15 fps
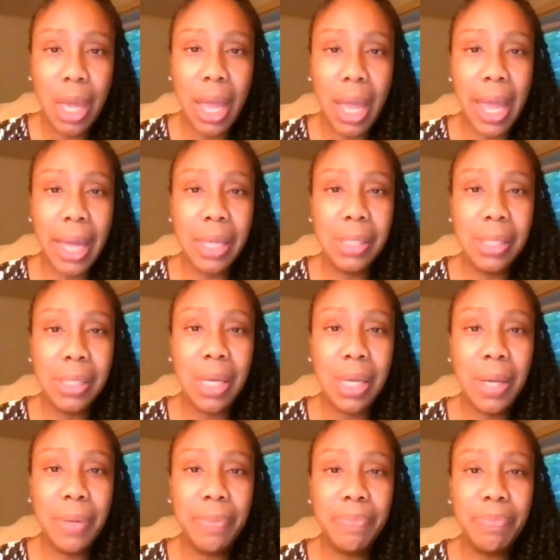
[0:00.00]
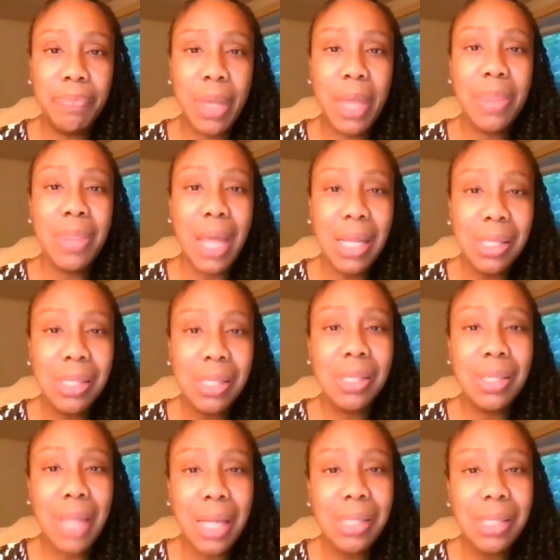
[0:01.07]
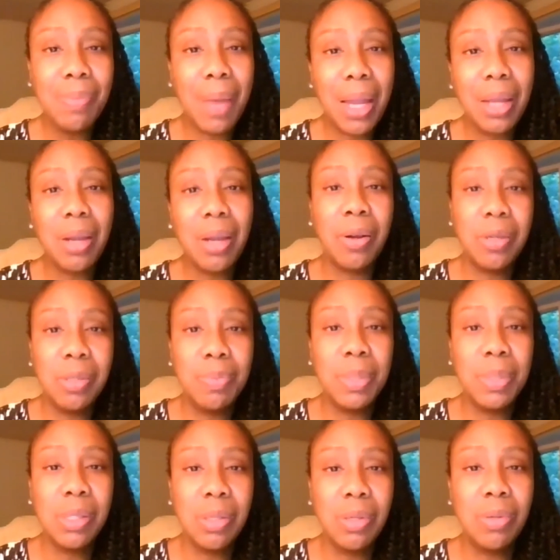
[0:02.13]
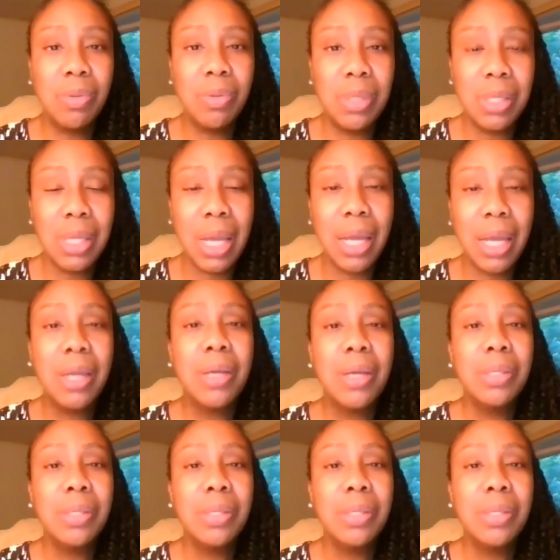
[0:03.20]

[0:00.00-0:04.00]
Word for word: And, um, and that's, that's my encouragement to you today,